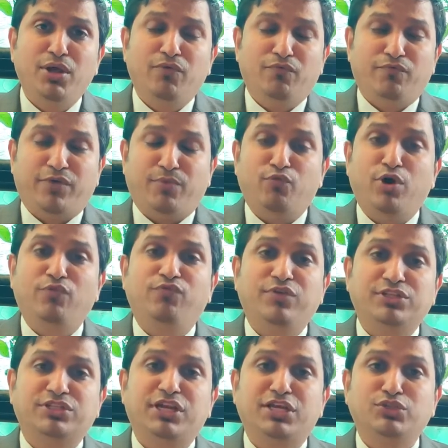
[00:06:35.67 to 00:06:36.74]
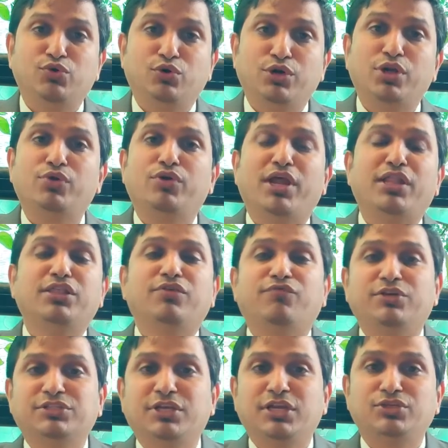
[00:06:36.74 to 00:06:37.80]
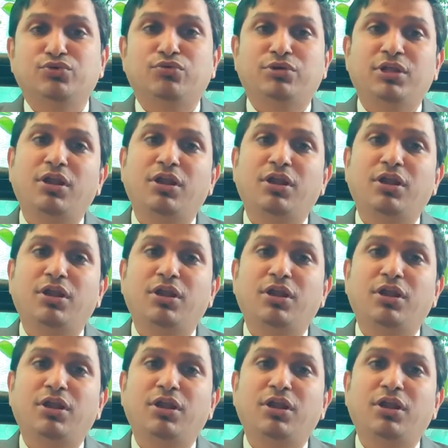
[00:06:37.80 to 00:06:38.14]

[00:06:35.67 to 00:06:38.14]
from one first class hotel to another first class hotel,